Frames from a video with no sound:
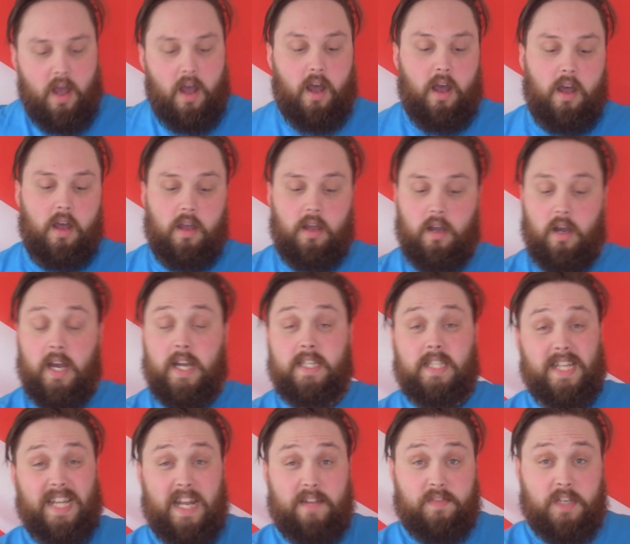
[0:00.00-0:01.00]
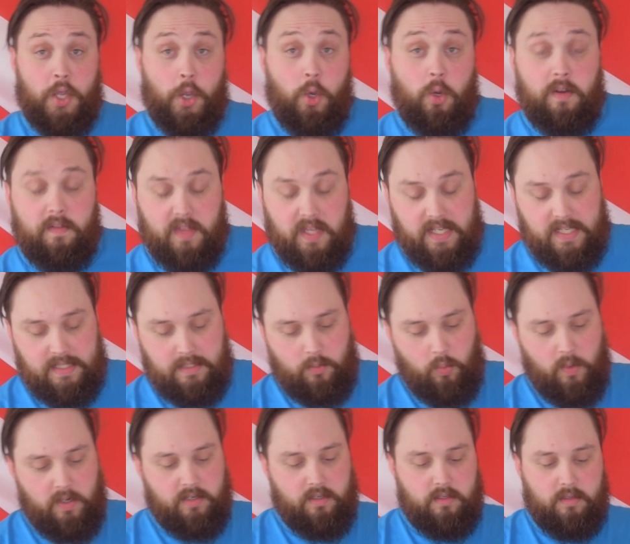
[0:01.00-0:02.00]
actually have 2 of these,
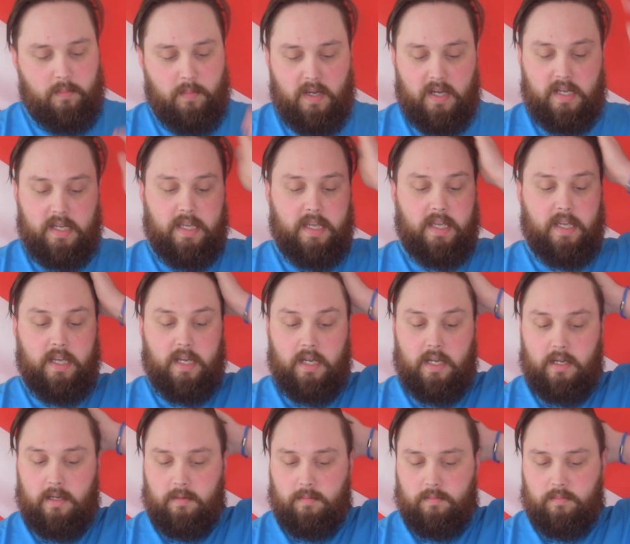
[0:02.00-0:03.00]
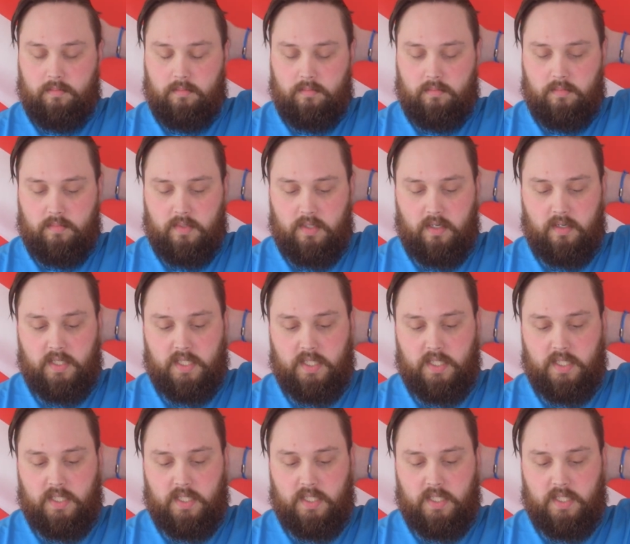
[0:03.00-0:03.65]
one on my sort of